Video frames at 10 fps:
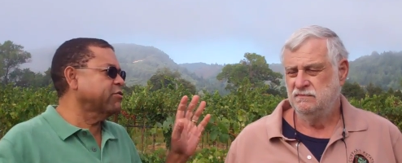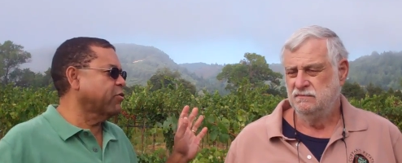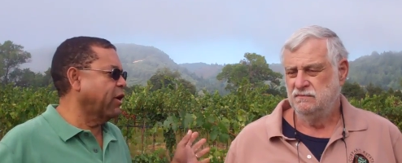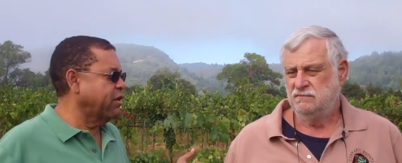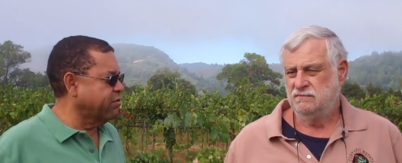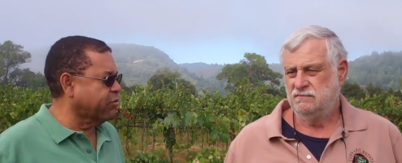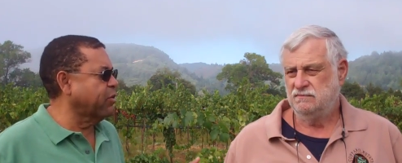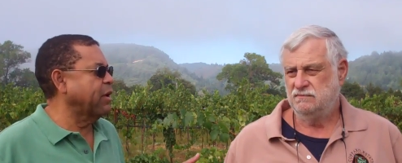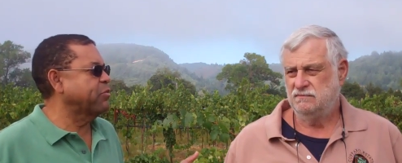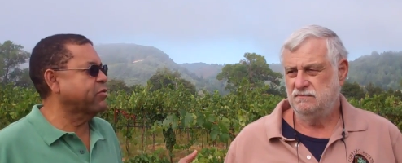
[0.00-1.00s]
Speaker 1: variety of
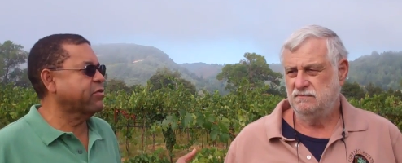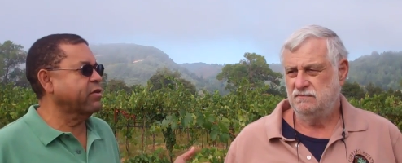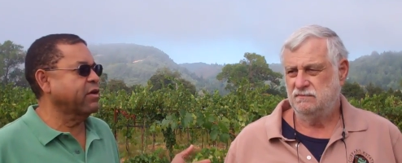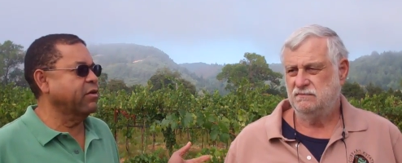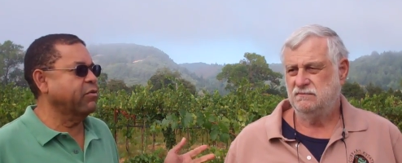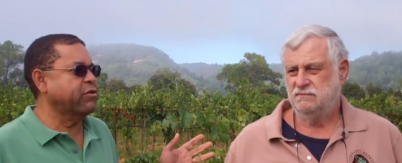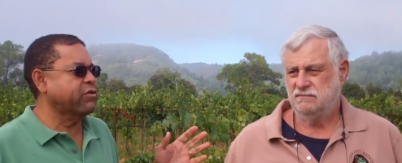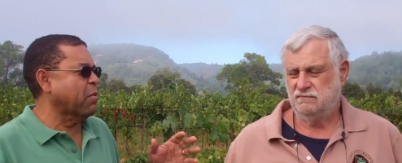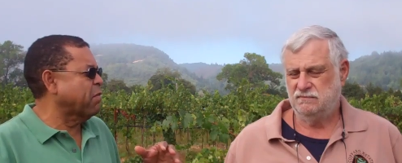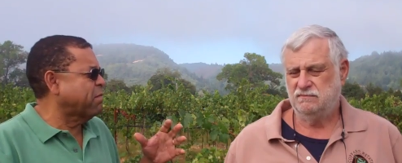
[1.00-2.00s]
grapes. Uh, what did you
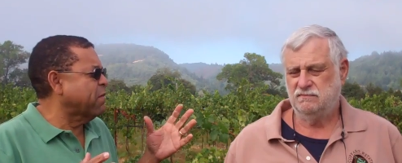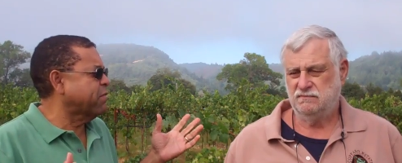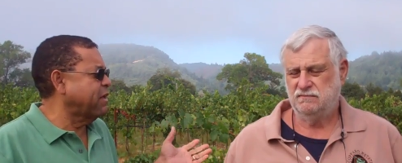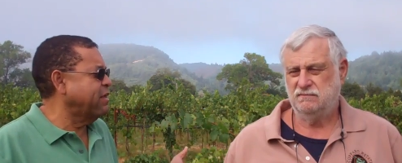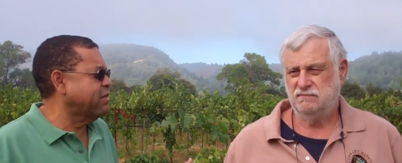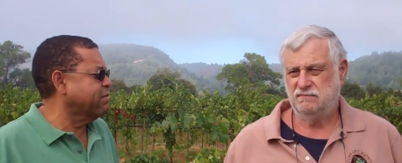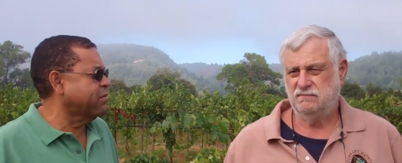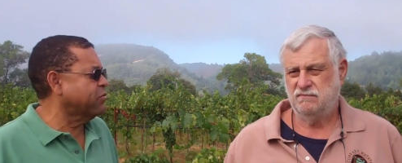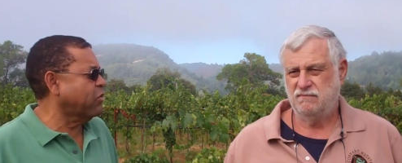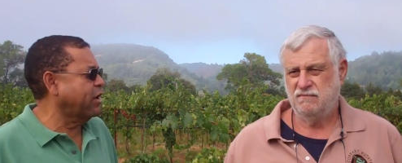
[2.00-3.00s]
say, about 15
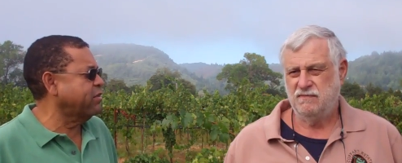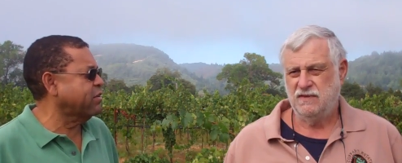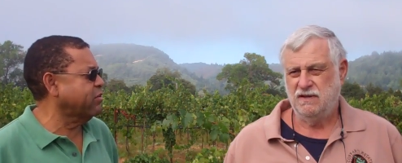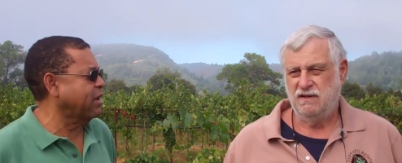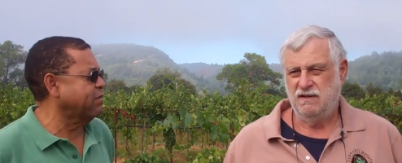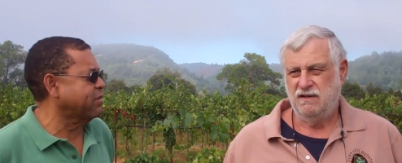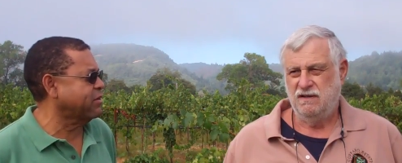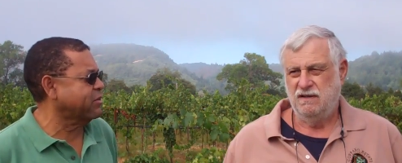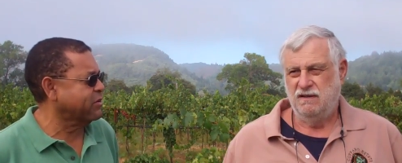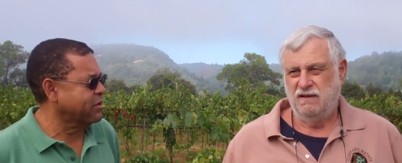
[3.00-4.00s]
different varieties that you have
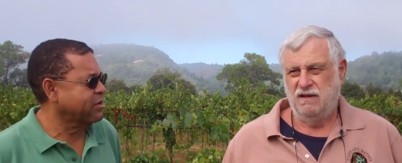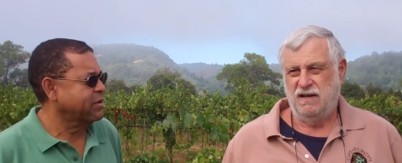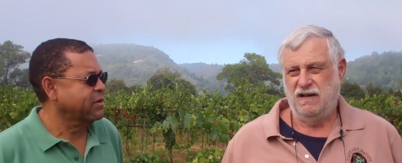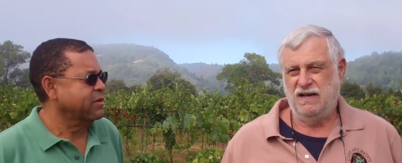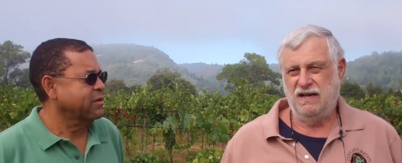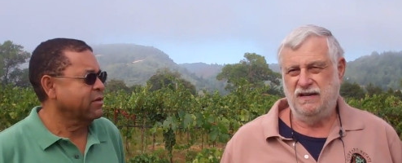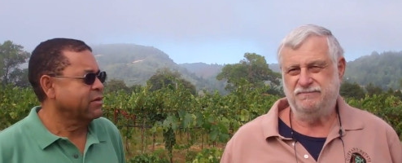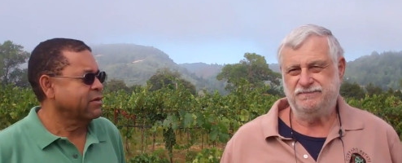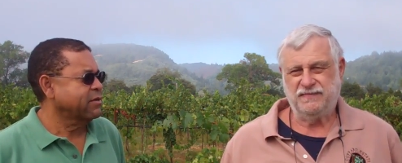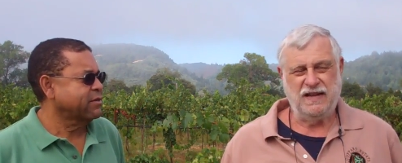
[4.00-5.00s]
here?
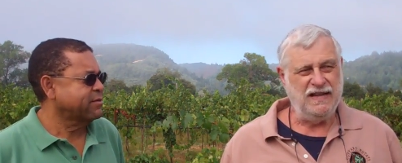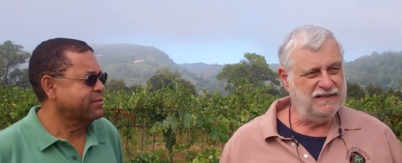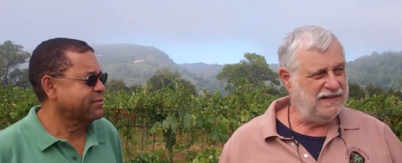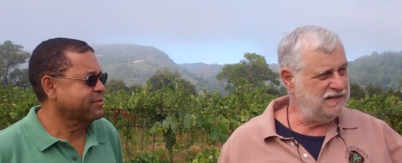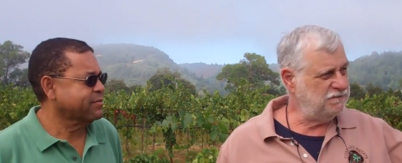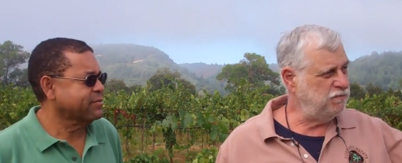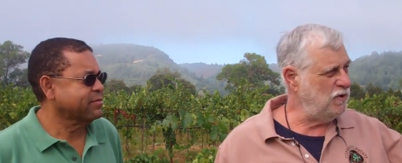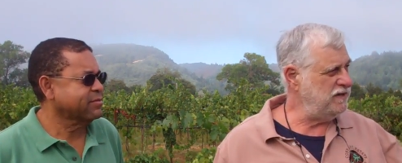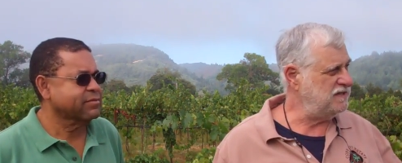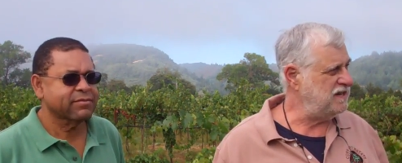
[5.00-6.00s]
Um, in this
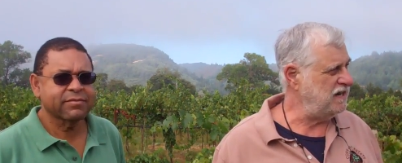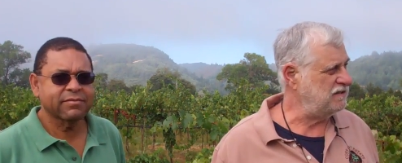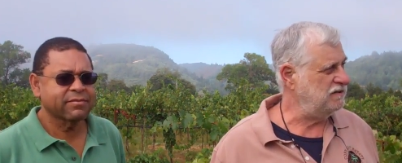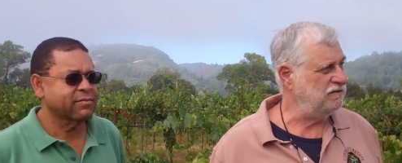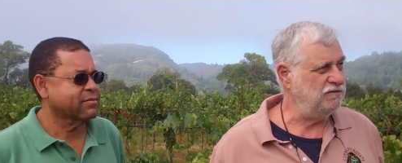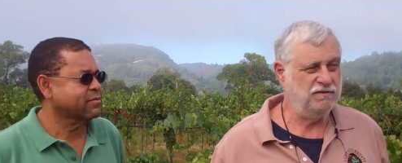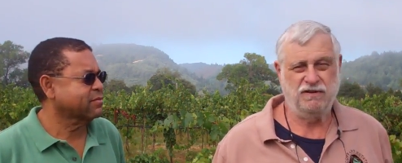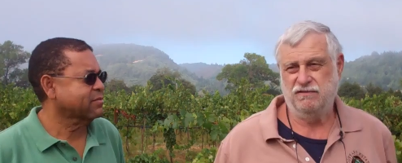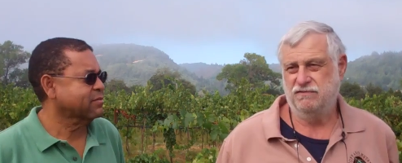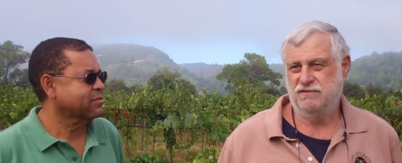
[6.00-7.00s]
one
Speaker 2: section, who
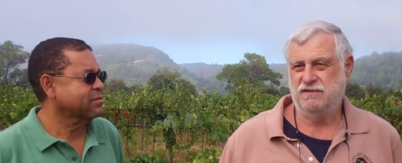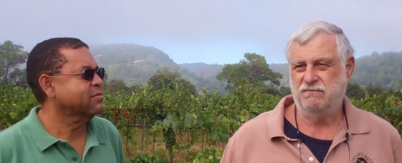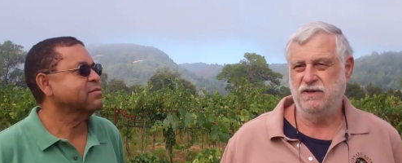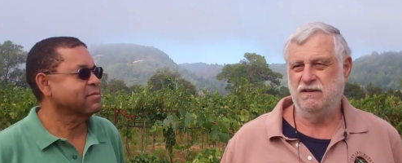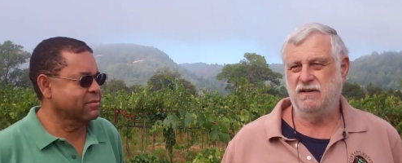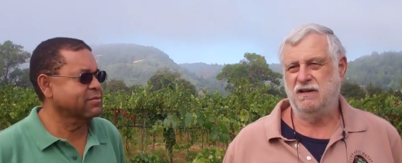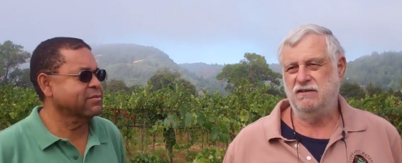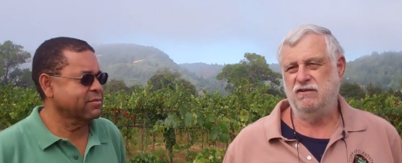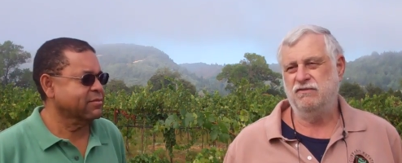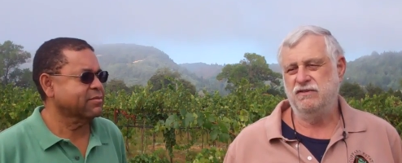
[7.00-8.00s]
knows? I mean, mm -hmm. I mm-hmm.
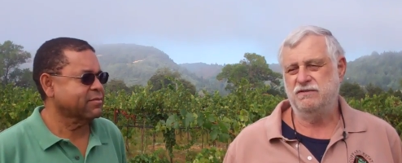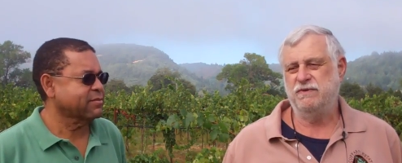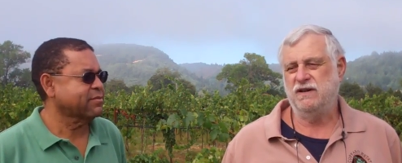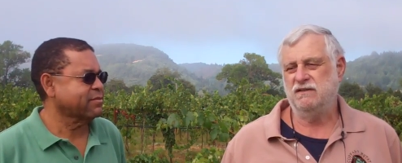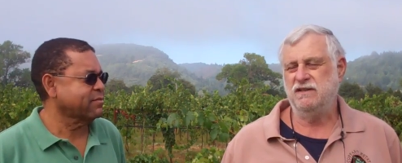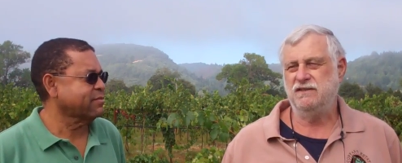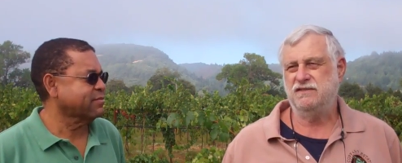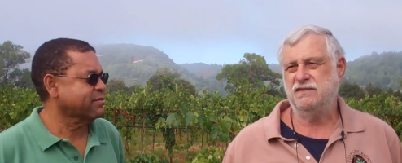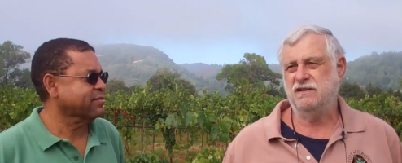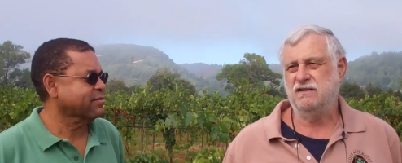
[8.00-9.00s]
know there's been at
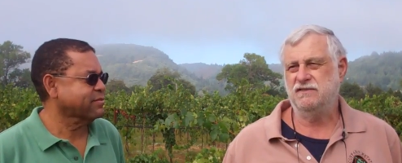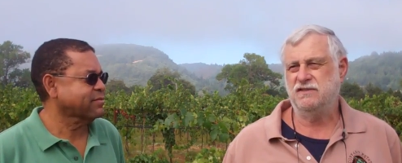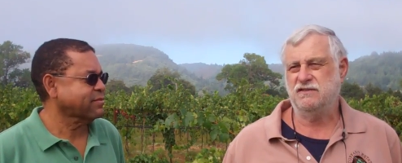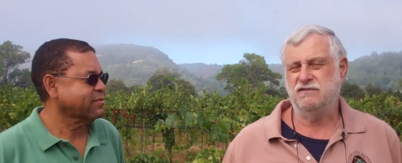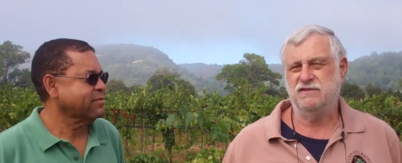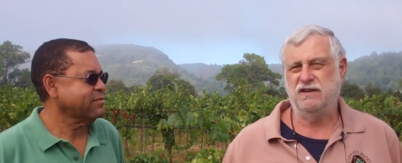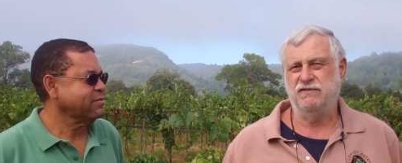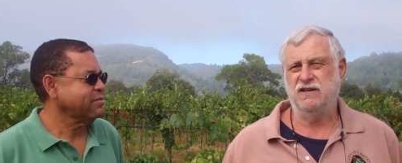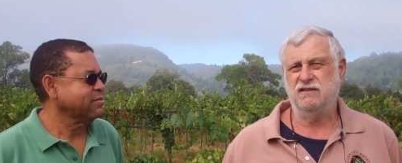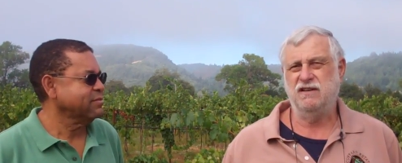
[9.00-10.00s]
least uh, six or
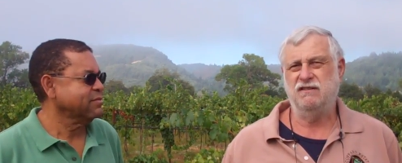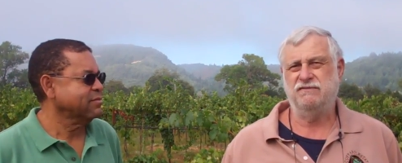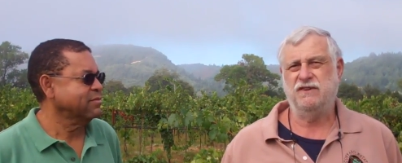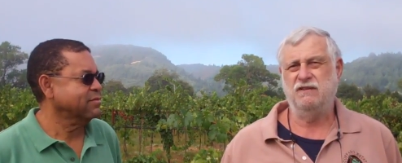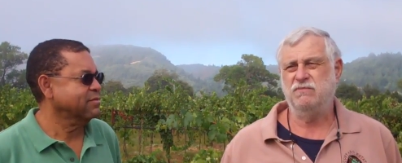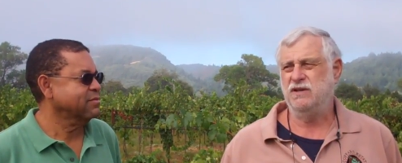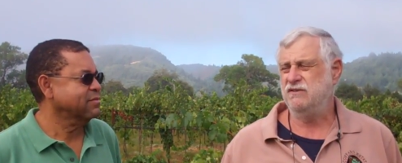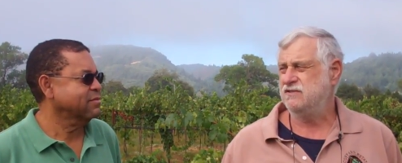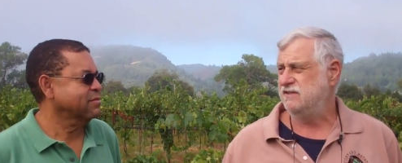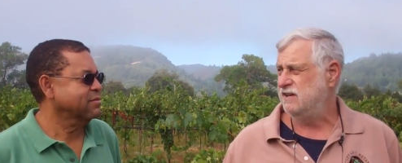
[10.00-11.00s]
seven identified by
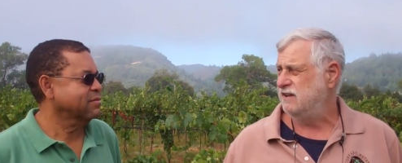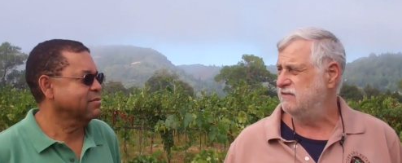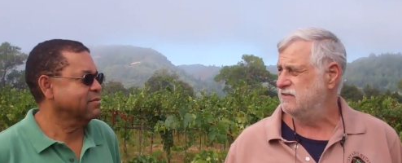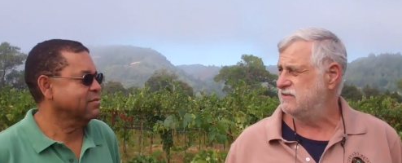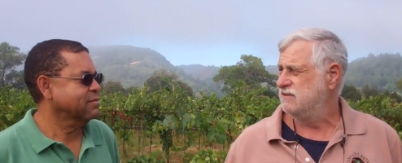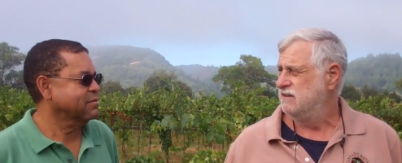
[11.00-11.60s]
UC Davis.